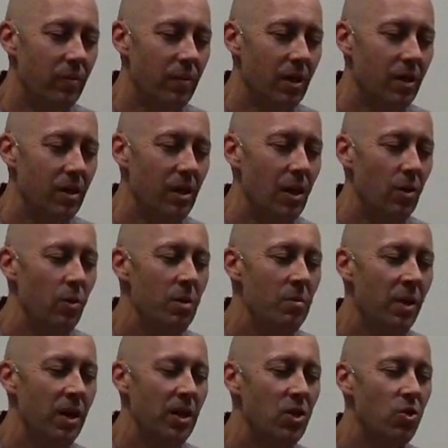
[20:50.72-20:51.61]
that we
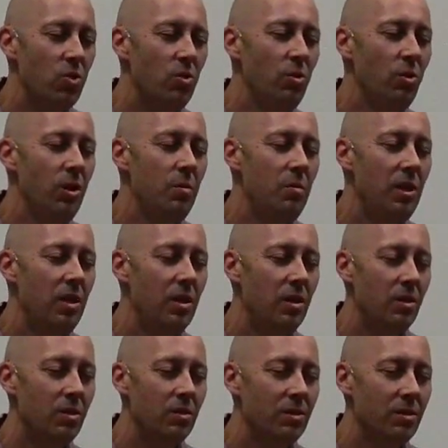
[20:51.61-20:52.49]
might truly be
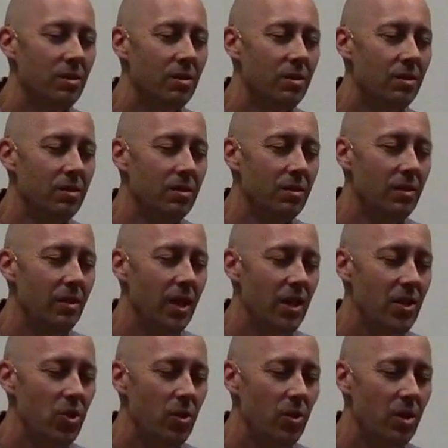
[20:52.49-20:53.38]
known
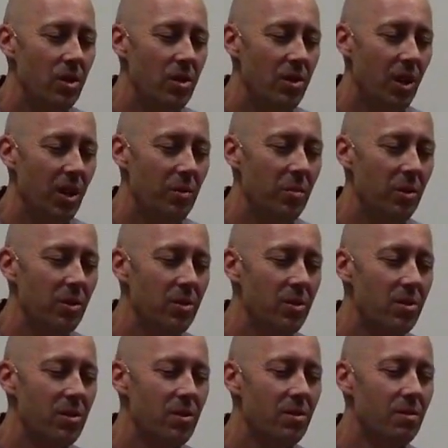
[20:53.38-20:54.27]
as your
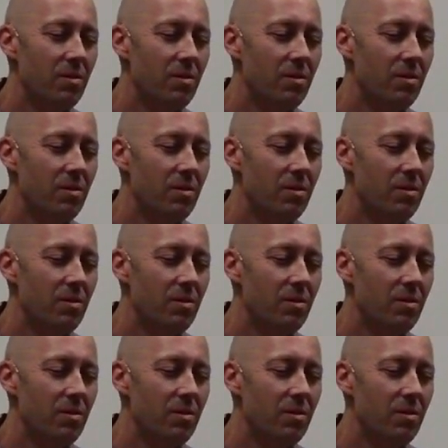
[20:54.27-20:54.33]
disciples